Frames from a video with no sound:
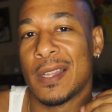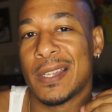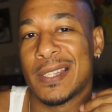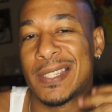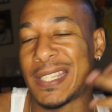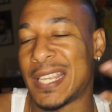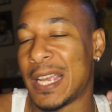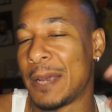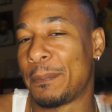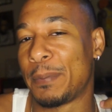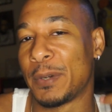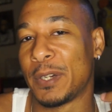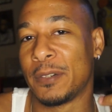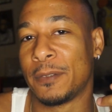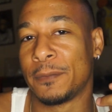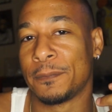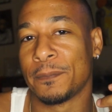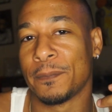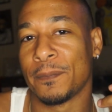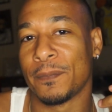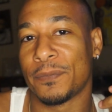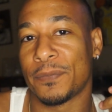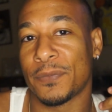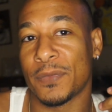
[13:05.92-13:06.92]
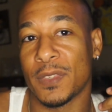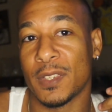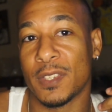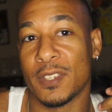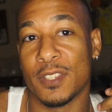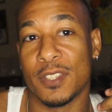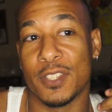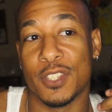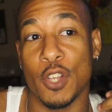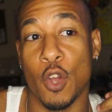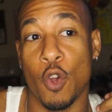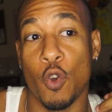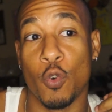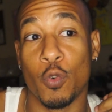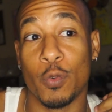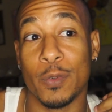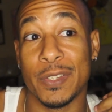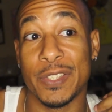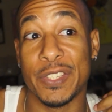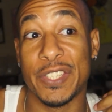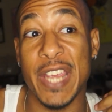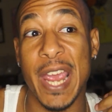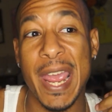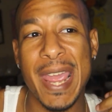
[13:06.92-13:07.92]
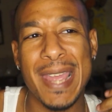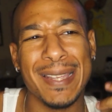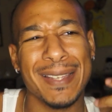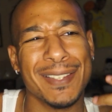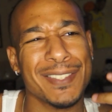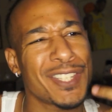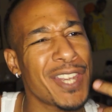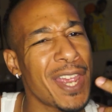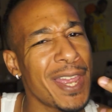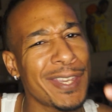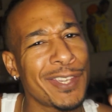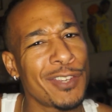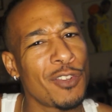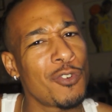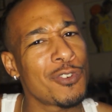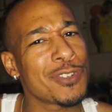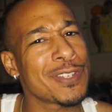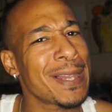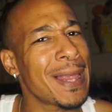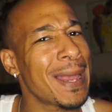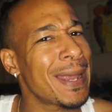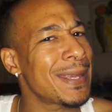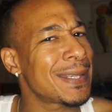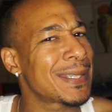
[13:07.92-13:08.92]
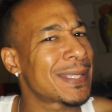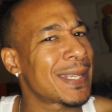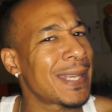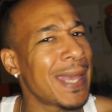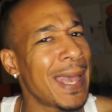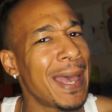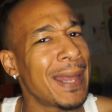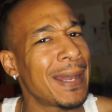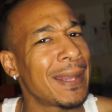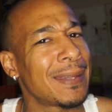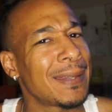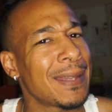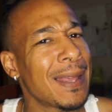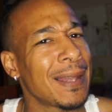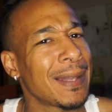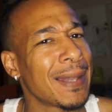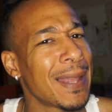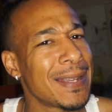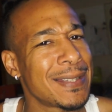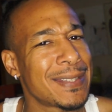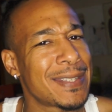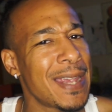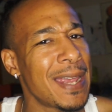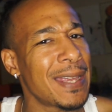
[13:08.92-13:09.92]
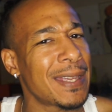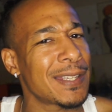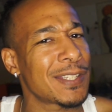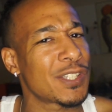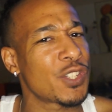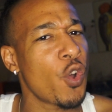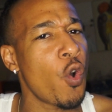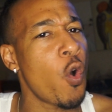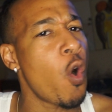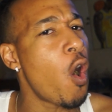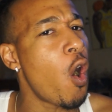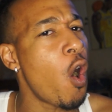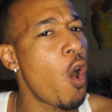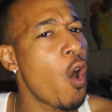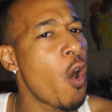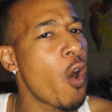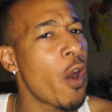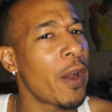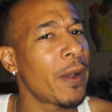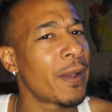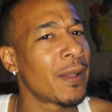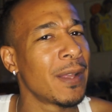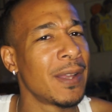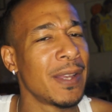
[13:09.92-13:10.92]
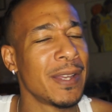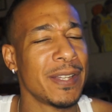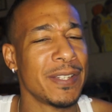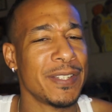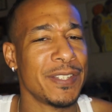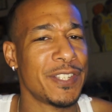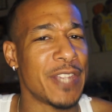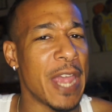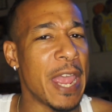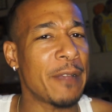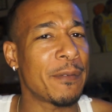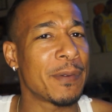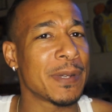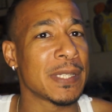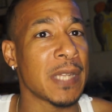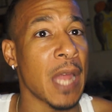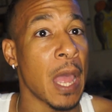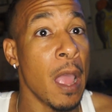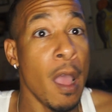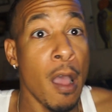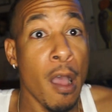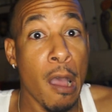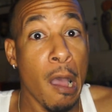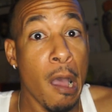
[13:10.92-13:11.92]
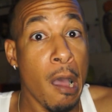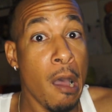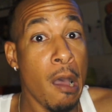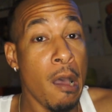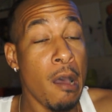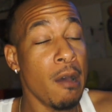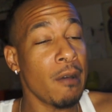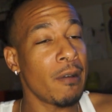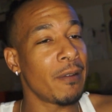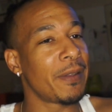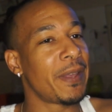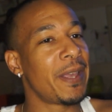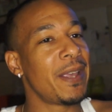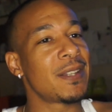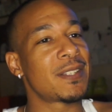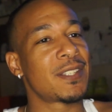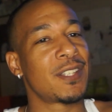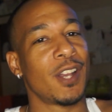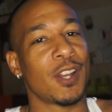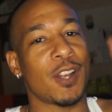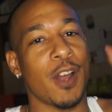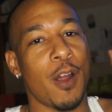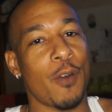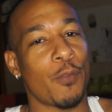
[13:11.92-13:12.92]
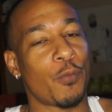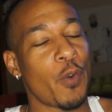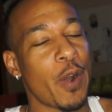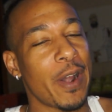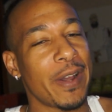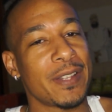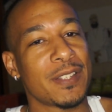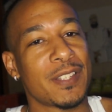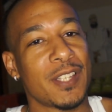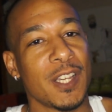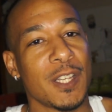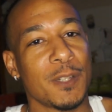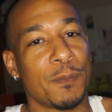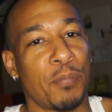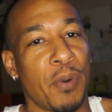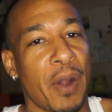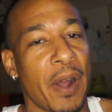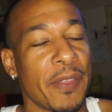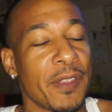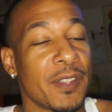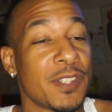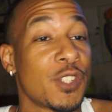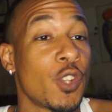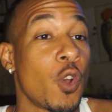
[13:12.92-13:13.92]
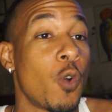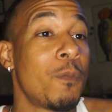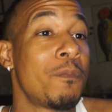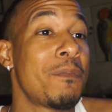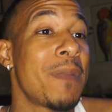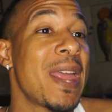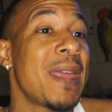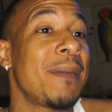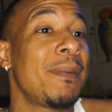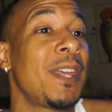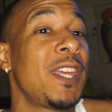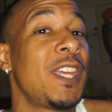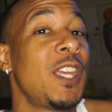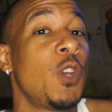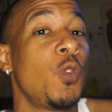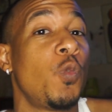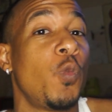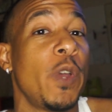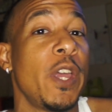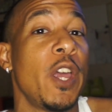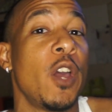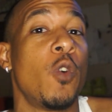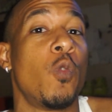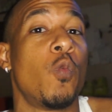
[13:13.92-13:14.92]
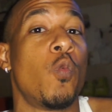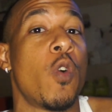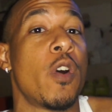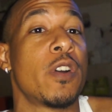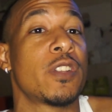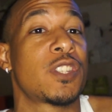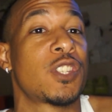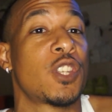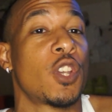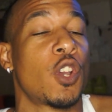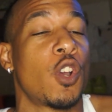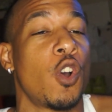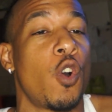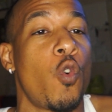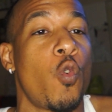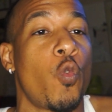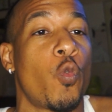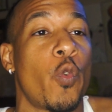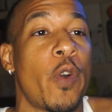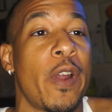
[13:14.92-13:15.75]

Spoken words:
temper. So Jake usually ain't scared of nothing. Like, Jake is so hard. Jake was like, oh, he took off running to his brother. So maybe he will want to go